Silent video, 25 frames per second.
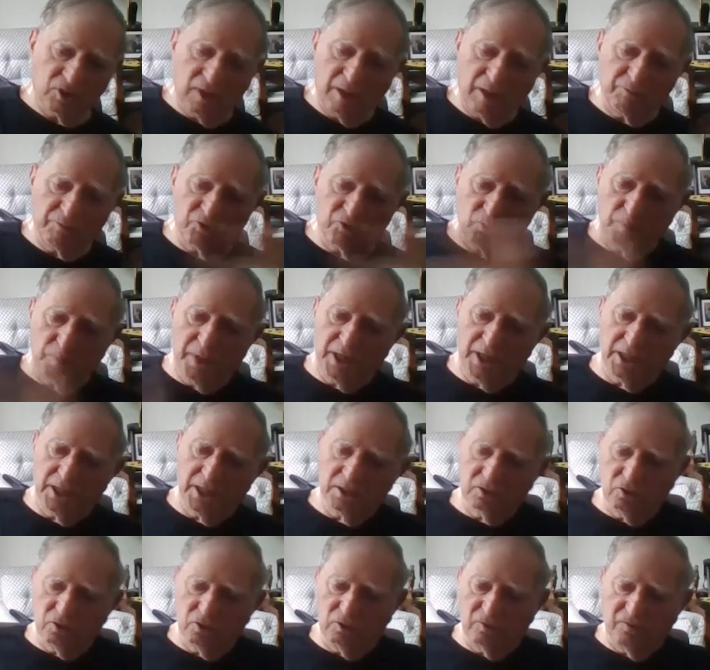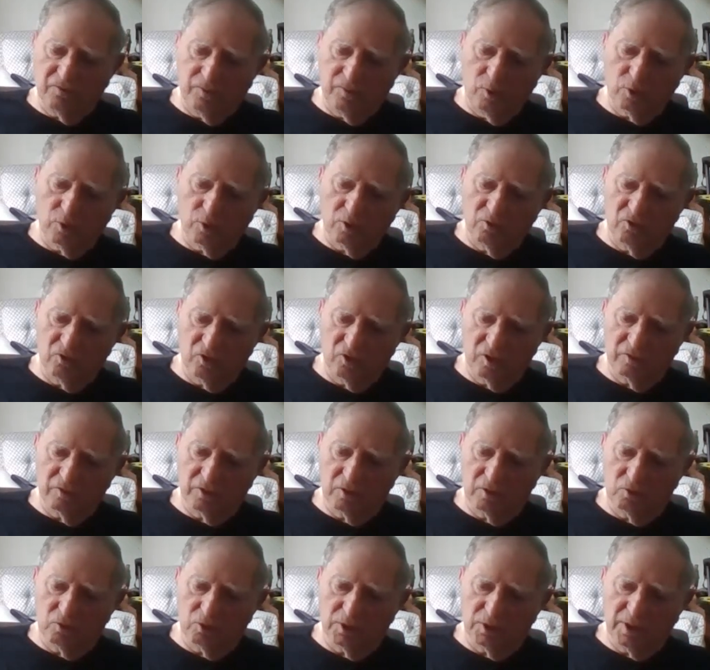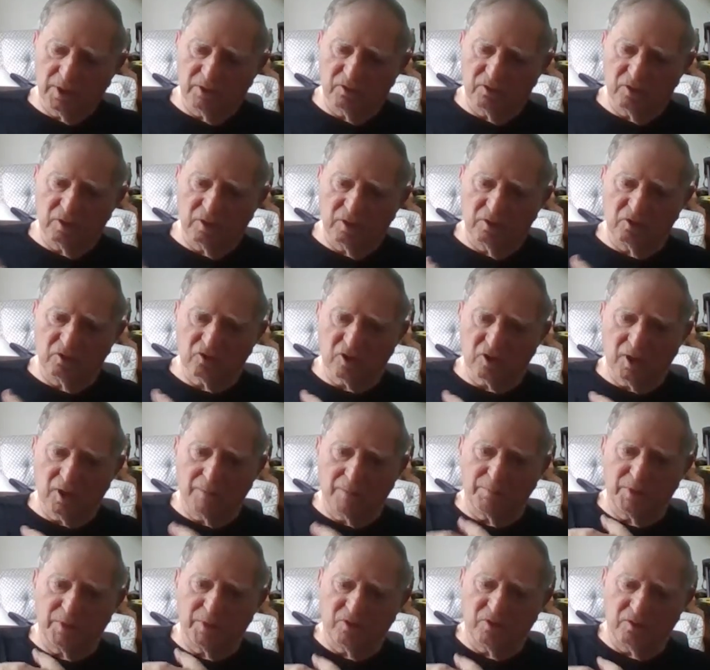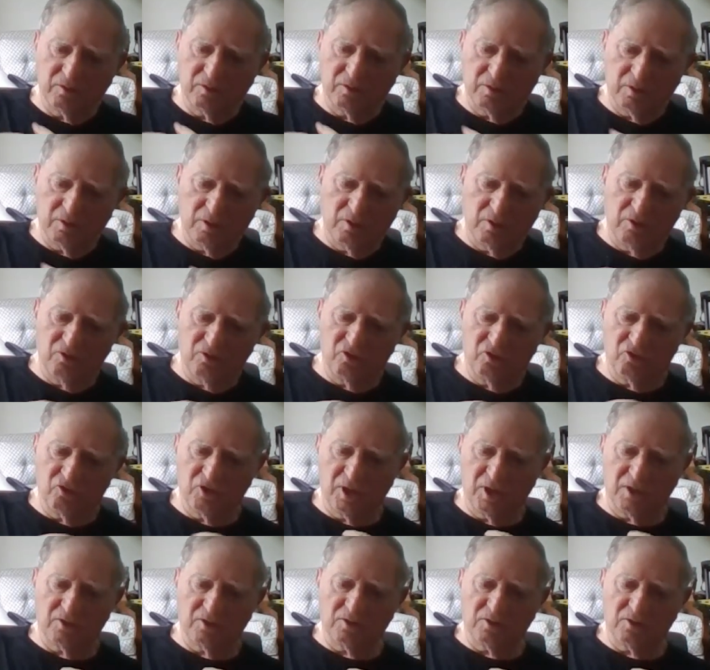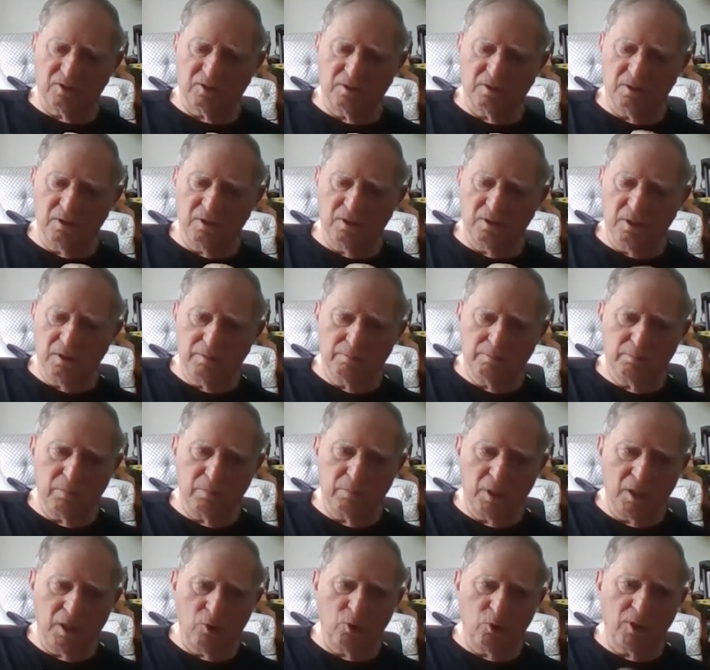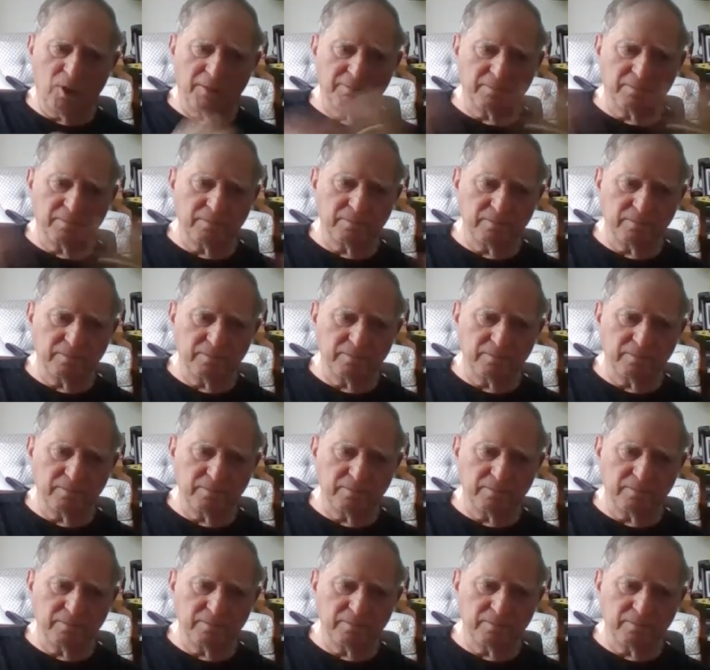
I'm speaking to the Ford Observer when I see this compass on his chest blow up.